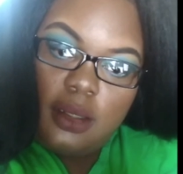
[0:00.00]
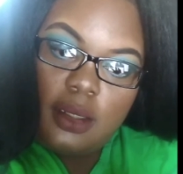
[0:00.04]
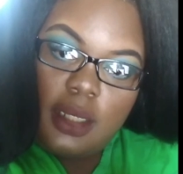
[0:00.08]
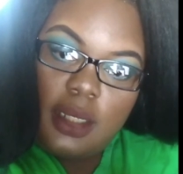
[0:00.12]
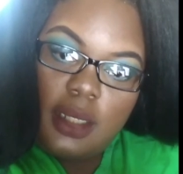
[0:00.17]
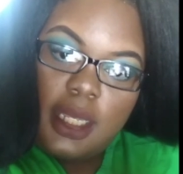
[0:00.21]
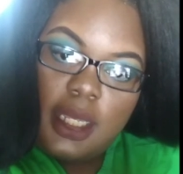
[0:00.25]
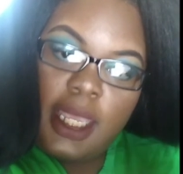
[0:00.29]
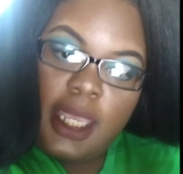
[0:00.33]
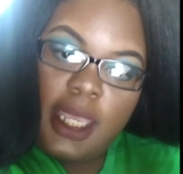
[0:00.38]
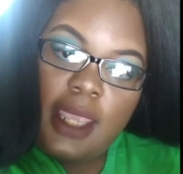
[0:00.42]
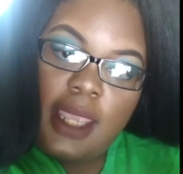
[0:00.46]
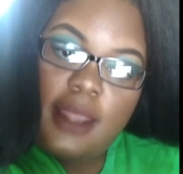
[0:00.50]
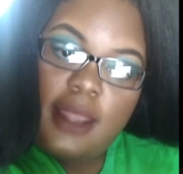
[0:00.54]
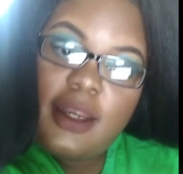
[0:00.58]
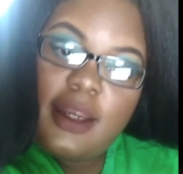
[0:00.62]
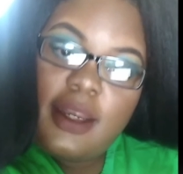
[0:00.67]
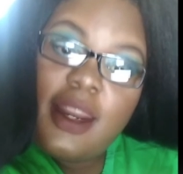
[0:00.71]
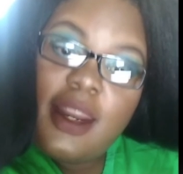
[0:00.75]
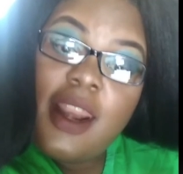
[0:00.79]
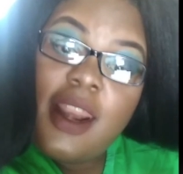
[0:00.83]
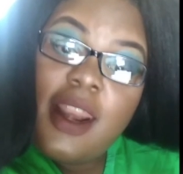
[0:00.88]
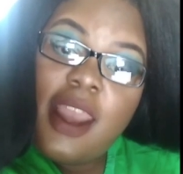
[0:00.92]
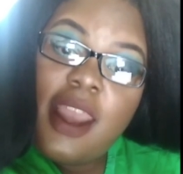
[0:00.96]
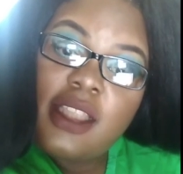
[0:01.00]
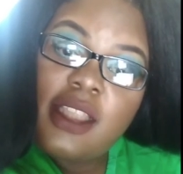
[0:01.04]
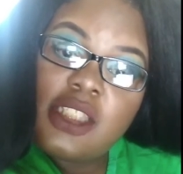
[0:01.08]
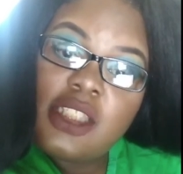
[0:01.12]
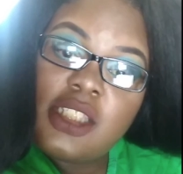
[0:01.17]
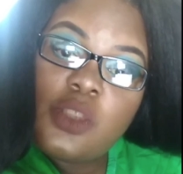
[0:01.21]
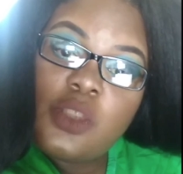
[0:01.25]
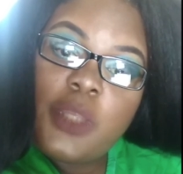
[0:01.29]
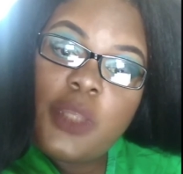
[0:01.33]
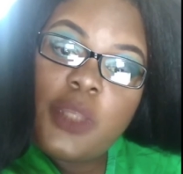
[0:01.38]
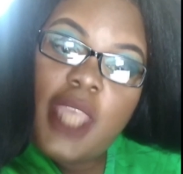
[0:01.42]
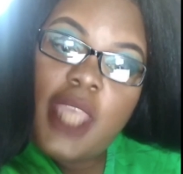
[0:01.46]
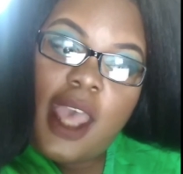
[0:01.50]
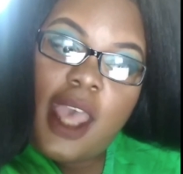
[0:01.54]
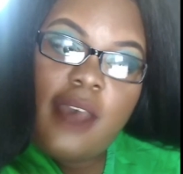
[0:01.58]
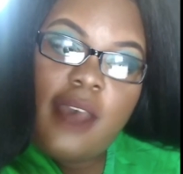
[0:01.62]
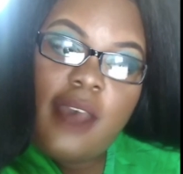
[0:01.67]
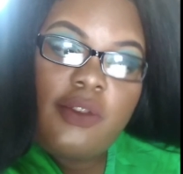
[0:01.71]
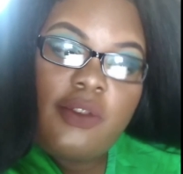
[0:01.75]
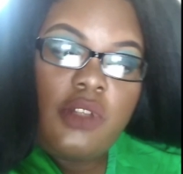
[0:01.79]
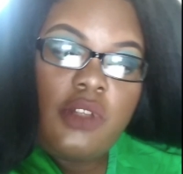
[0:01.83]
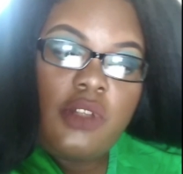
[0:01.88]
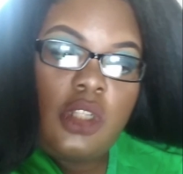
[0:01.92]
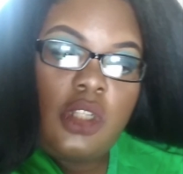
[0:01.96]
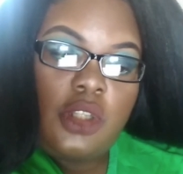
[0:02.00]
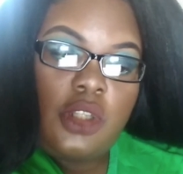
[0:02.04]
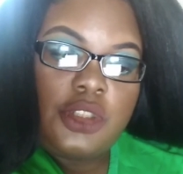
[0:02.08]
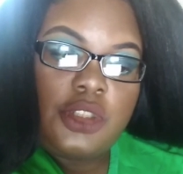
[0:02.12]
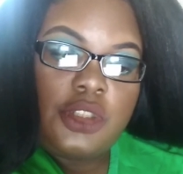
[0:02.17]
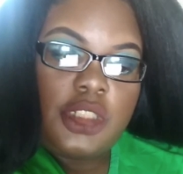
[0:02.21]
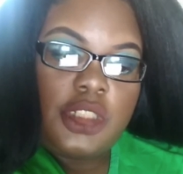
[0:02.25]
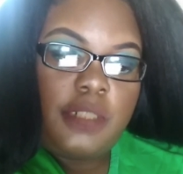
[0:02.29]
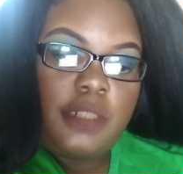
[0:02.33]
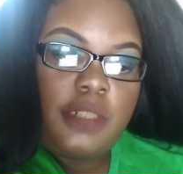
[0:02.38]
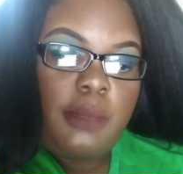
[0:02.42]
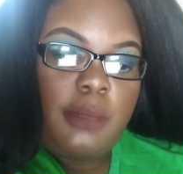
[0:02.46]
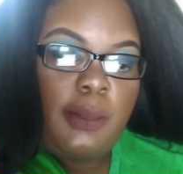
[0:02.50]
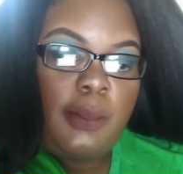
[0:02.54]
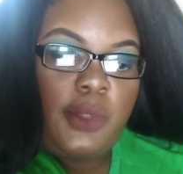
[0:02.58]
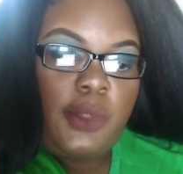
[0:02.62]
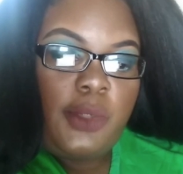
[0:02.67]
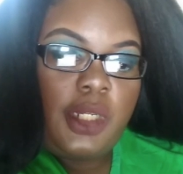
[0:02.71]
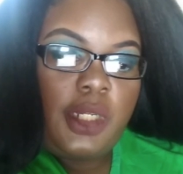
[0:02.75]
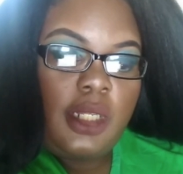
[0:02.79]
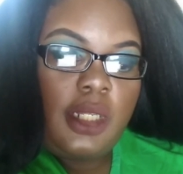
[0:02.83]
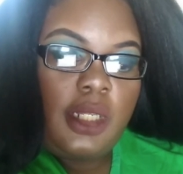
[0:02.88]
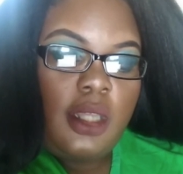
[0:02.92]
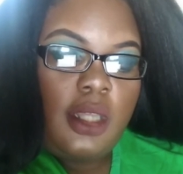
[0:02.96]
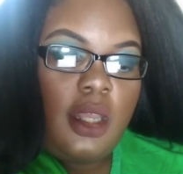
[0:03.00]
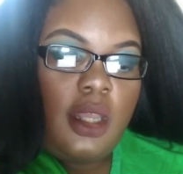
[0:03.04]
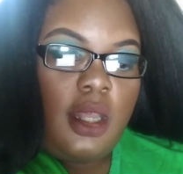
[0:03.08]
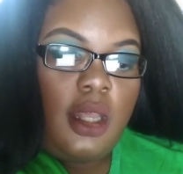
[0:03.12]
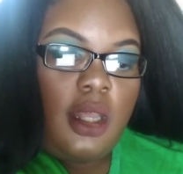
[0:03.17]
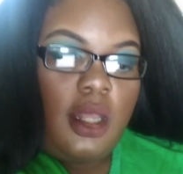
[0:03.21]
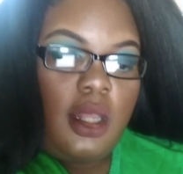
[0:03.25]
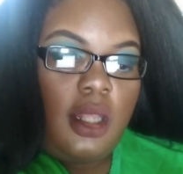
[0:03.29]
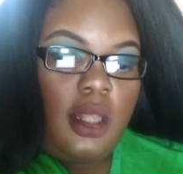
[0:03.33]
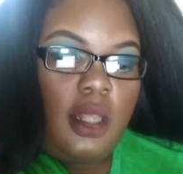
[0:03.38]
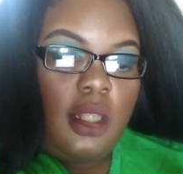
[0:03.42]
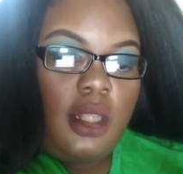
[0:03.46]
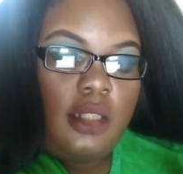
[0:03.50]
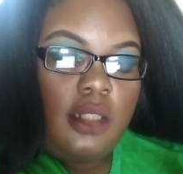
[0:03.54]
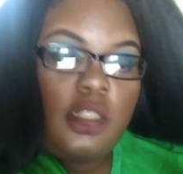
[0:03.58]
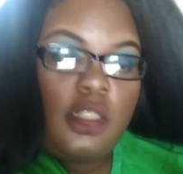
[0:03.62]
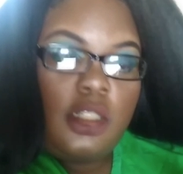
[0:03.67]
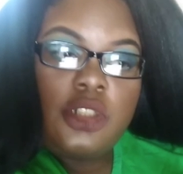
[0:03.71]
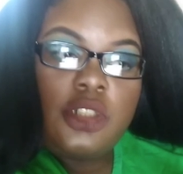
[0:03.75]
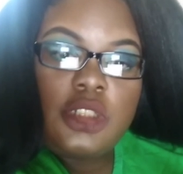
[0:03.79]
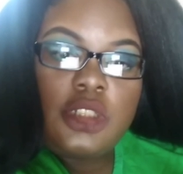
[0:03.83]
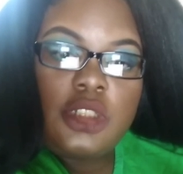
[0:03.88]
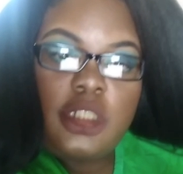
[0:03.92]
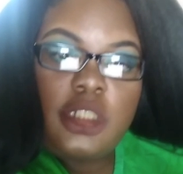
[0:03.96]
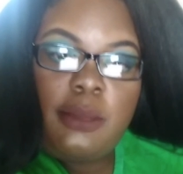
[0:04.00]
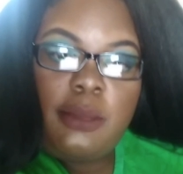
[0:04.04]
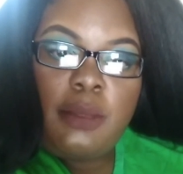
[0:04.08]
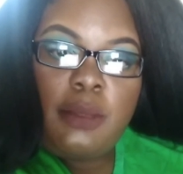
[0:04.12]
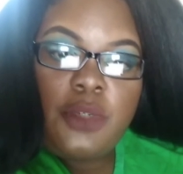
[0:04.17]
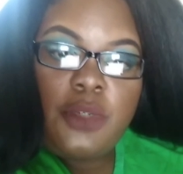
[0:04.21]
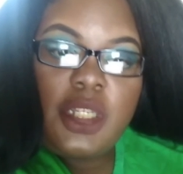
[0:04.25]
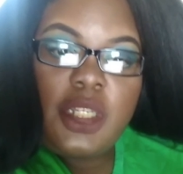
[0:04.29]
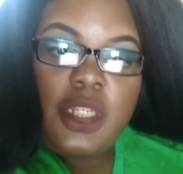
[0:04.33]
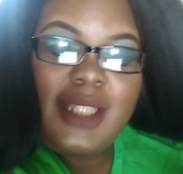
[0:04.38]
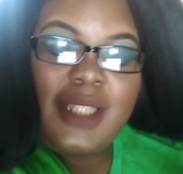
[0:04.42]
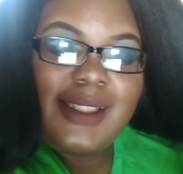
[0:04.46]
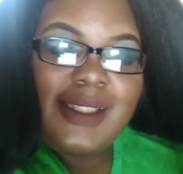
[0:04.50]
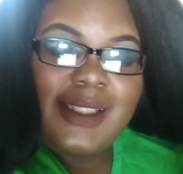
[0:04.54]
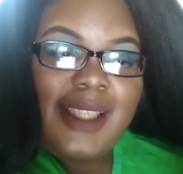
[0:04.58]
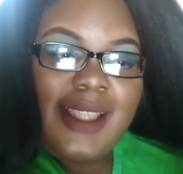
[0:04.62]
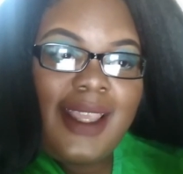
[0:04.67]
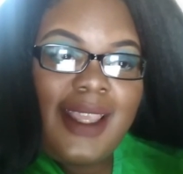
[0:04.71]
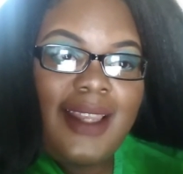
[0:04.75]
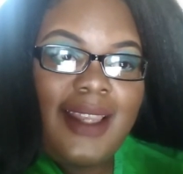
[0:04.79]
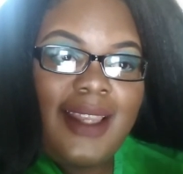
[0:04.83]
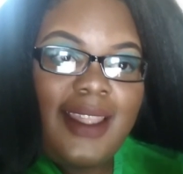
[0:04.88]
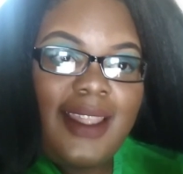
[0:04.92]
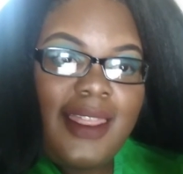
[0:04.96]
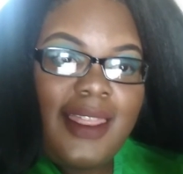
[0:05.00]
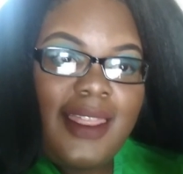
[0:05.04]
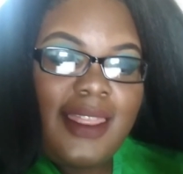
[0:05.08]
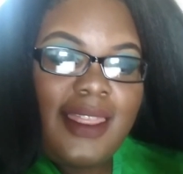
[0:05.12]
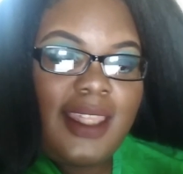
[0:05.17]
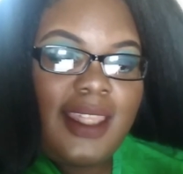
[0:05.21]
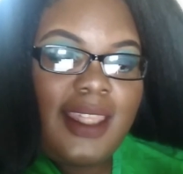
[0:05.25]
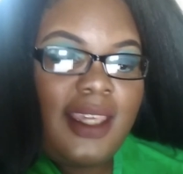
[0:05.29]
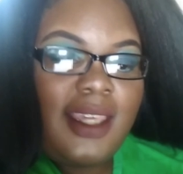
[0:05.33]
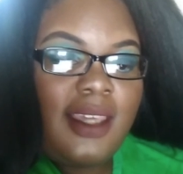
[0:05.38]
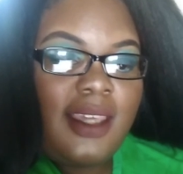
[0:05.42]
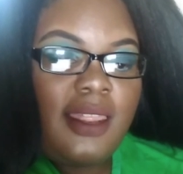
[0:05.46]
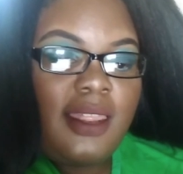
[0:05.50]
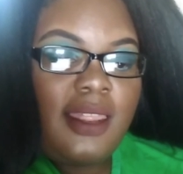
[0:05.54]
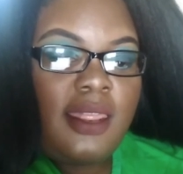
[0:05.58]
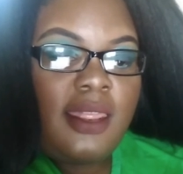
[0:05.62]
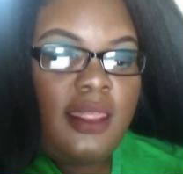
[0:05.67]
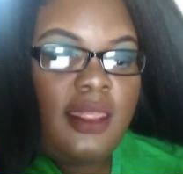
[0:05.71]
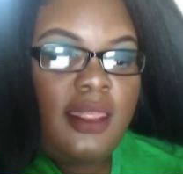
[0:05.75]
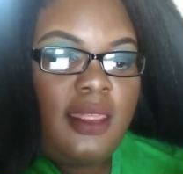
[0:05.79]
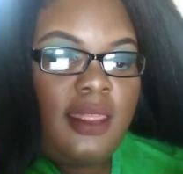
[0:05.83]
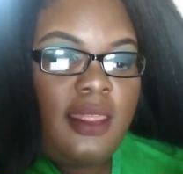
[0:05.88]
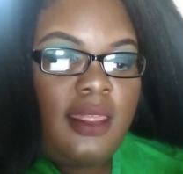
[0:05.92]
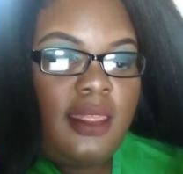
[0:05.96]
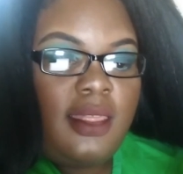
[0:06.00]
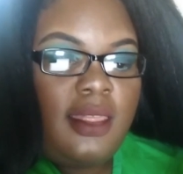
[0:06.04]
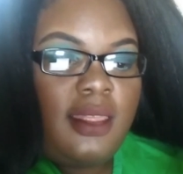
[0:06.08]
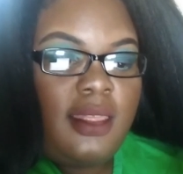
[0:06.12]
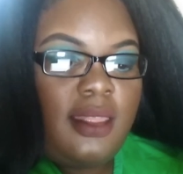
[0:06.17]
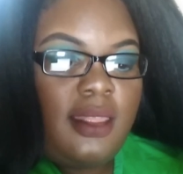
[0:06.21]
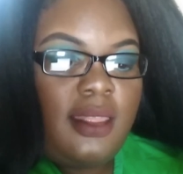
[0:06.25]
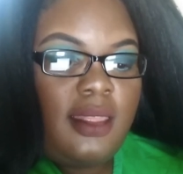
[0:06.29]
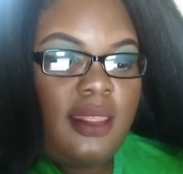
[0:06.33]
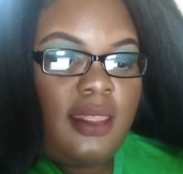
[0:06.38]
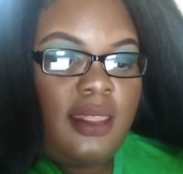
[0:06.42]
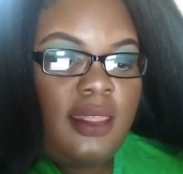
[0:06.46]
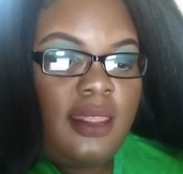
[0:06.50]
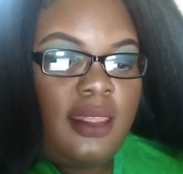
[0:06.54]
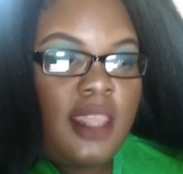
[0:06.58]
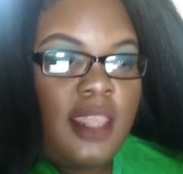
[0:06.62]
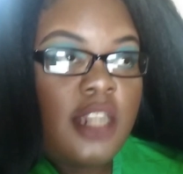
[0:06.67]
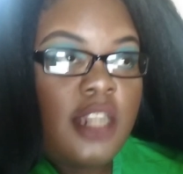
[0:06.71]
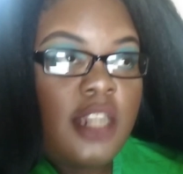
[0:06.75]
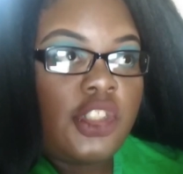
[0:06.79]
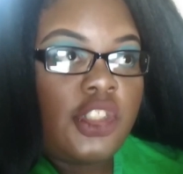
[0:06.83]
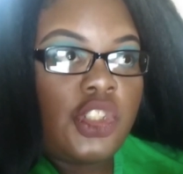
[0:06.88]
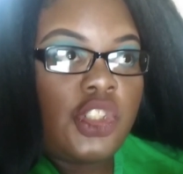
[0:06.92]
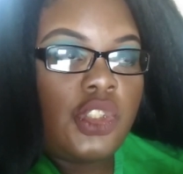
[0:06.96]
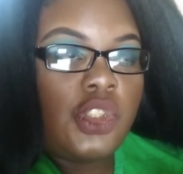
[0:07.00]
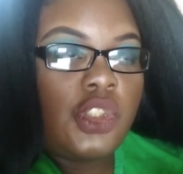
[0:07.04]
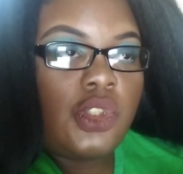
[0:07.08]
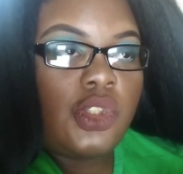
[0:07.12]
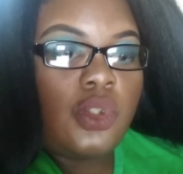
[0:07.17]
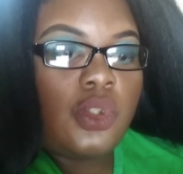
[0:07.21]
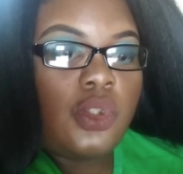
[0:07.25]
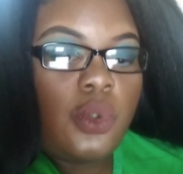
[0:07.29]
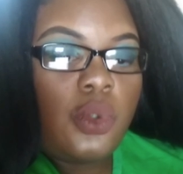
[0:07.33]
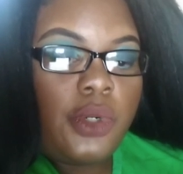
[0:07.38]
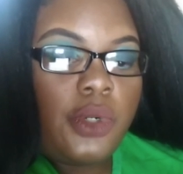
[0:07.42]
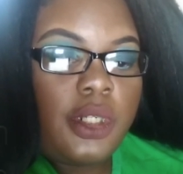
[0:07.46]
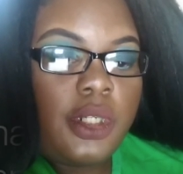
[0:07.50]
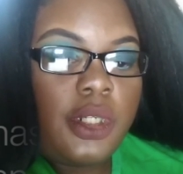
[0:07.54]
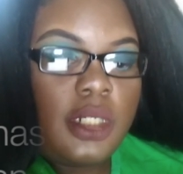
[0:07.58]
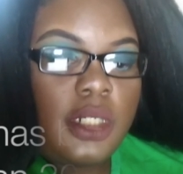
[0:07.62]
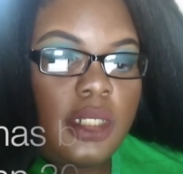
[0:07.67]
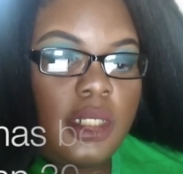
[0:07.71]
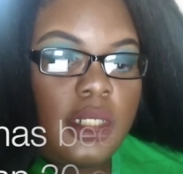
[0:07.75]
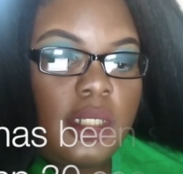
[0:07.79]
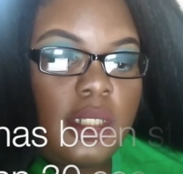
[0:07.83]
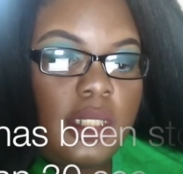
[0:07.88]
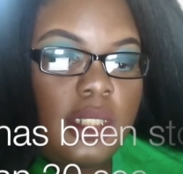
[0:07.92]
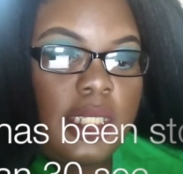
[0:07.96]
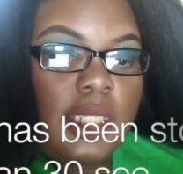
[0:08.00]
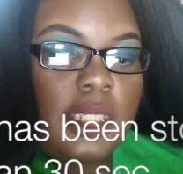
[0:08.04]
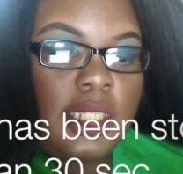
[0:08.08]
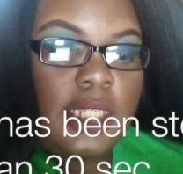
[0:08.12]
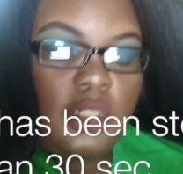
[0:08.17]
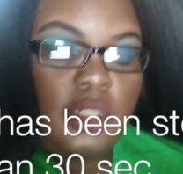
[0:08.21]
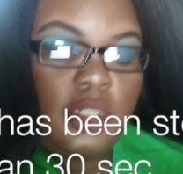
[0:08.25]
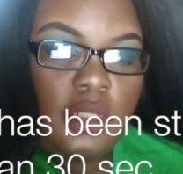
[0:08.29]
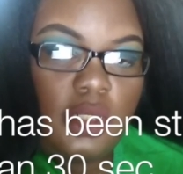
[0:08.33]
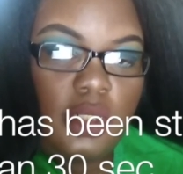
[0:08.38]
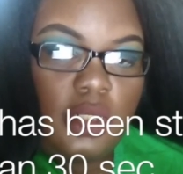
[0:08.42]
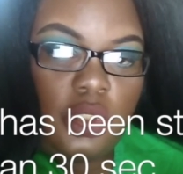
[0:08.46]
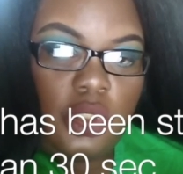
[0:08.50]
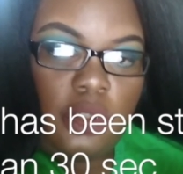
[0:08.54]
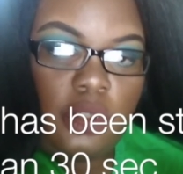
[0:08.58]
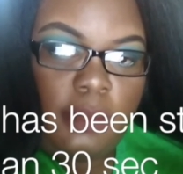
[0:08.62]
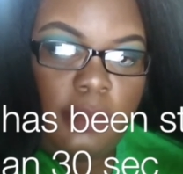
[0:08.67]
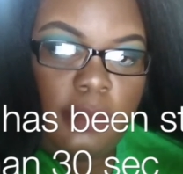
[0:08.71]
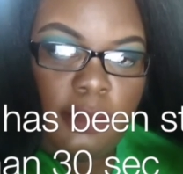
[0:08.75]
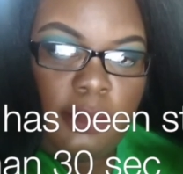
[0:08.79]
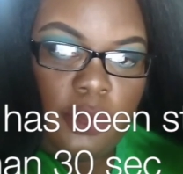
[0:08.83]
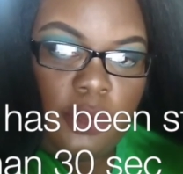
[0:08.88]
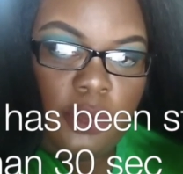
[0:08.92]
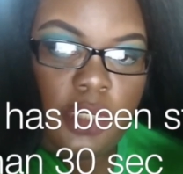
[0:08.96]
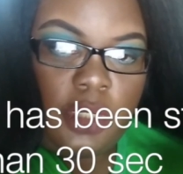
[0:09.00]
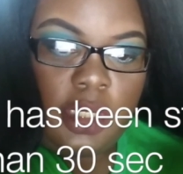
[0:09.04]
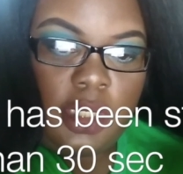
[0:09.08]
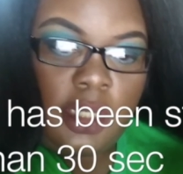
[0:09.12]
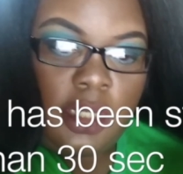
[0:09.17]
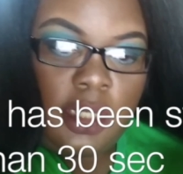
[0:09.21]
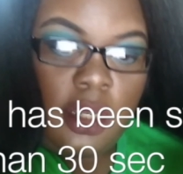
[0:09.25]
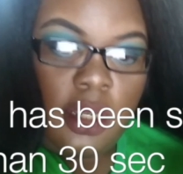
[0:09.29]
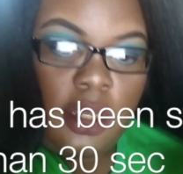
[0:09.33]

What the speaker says: And next we have long-term memory. Long-term memory is anything that is stored in your memory